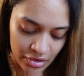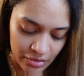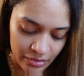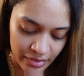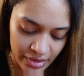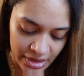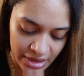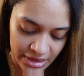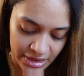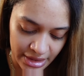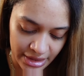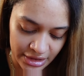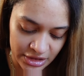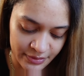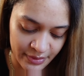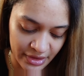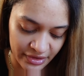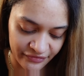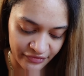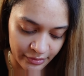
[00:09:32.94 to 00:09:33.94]
What can they
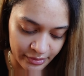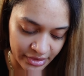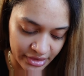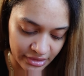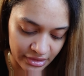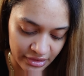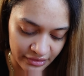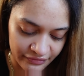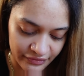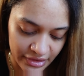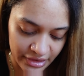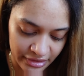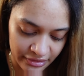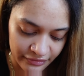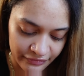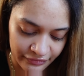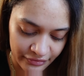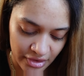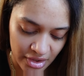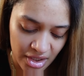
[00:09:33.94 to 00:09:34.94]
expect from their love
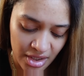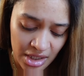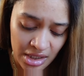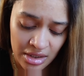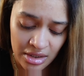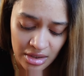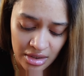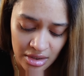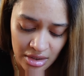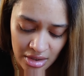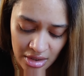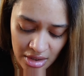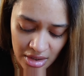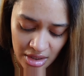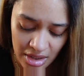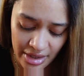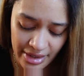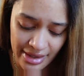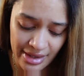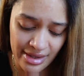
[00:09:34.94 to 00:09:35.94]
life? Oh,
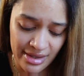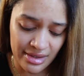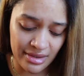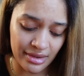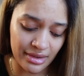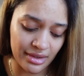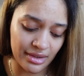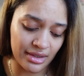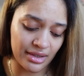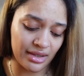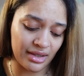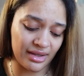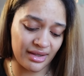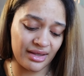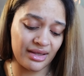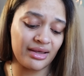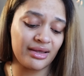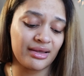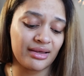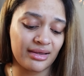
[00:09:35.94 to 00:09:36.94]
uh,
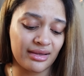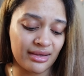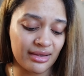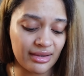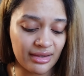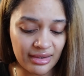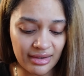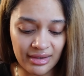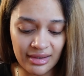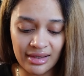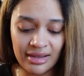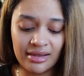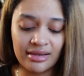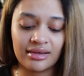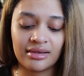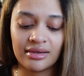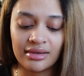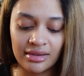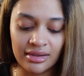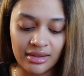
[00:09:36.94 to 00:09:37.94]
uh,
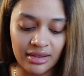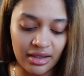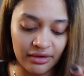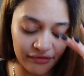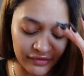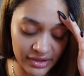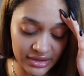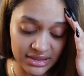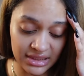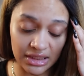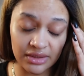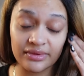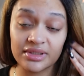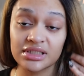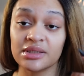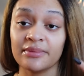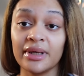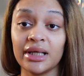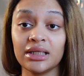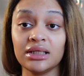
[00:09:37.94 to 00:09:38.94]
uh. If you're dealing with
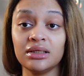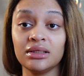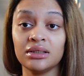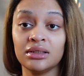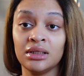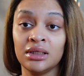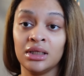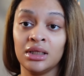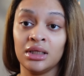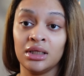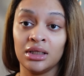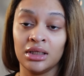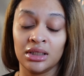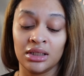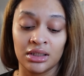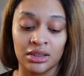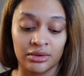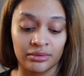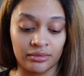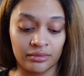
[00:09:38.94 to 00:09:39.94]
somebody,
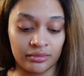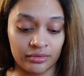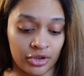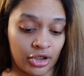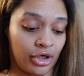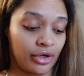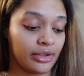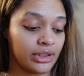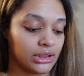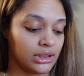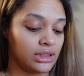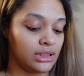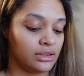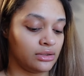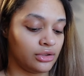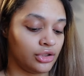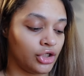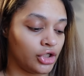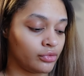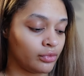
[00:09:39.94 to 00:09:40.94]
currently
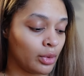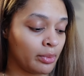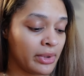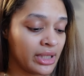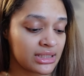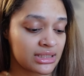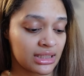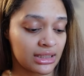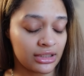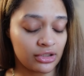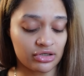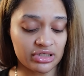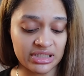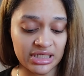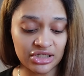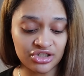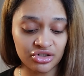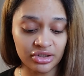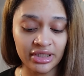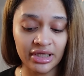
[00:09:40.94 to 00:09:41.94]
you're romantically or
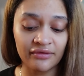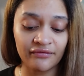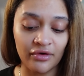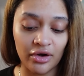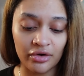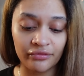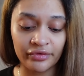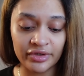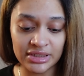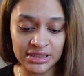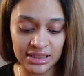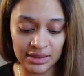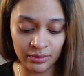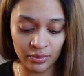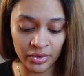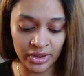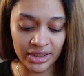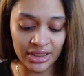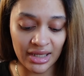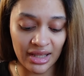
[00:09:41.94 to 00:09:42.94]
sexually involved with
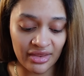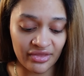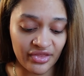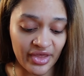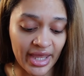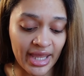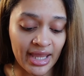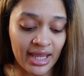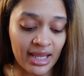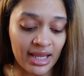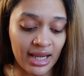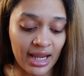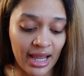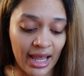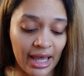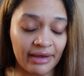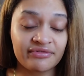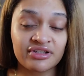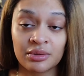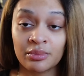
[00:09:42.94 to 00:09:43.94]
someone, they
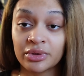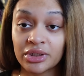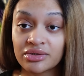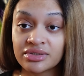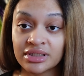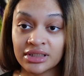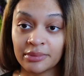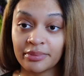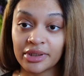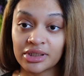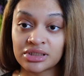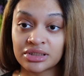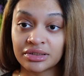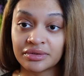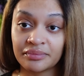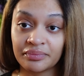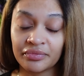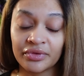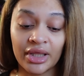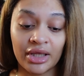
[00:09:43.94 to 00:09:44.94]
have someone else in the
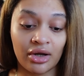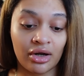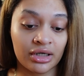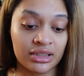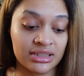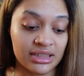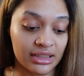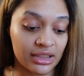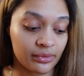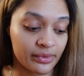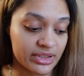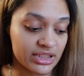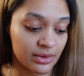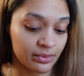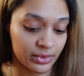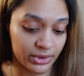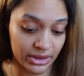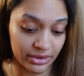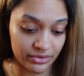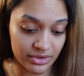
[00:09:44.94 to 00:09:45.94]
picture. They are dealing with
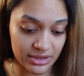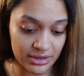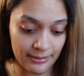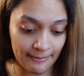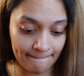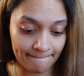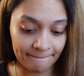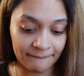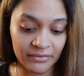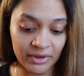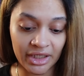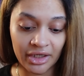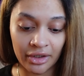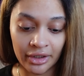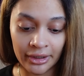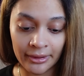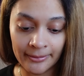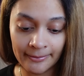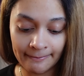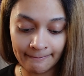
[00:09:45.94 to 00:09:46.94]
someone else. They
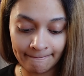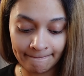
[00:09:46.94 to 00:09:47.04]
are.